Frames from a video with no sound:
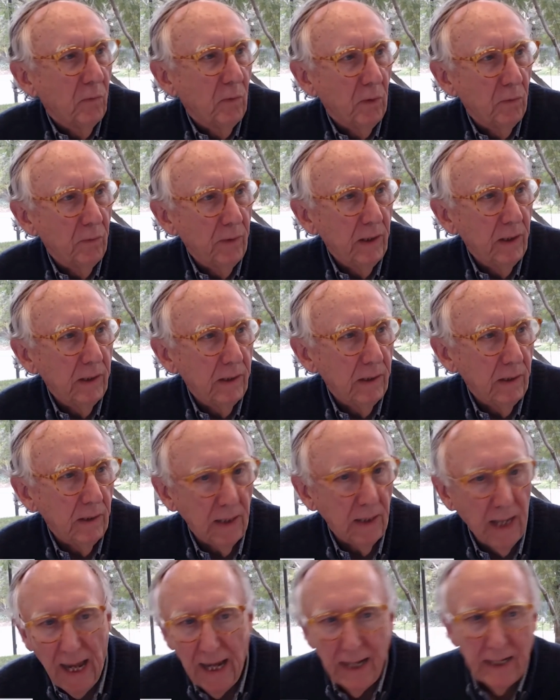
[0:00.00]
really
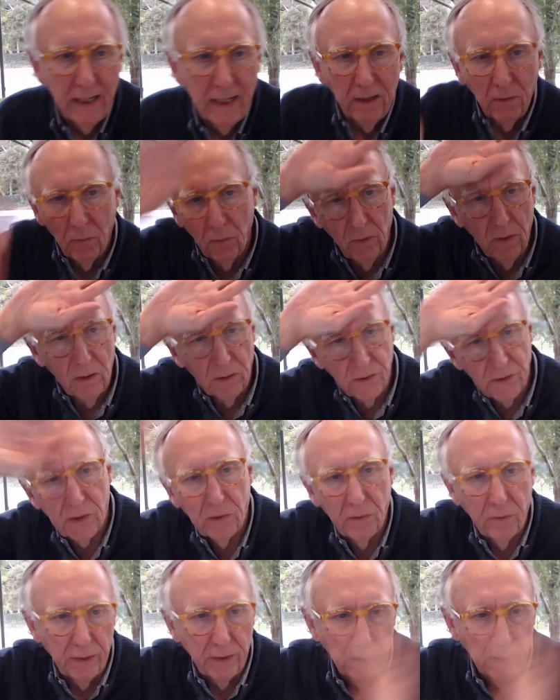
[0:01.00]
lagging, we're all
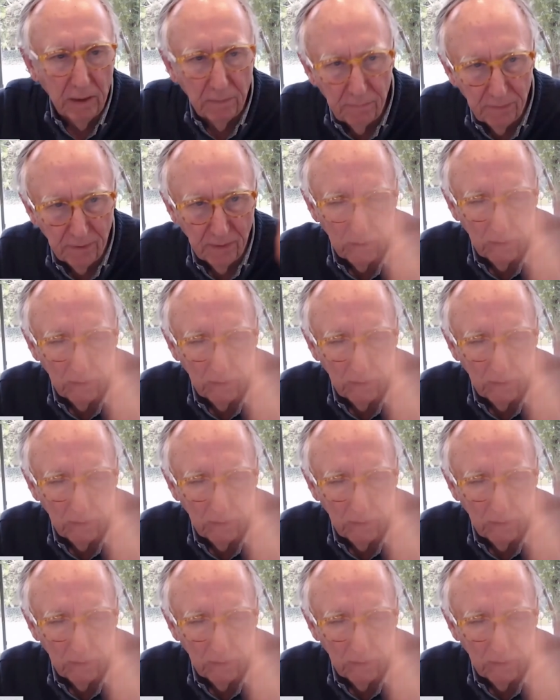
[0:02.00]
screwing up,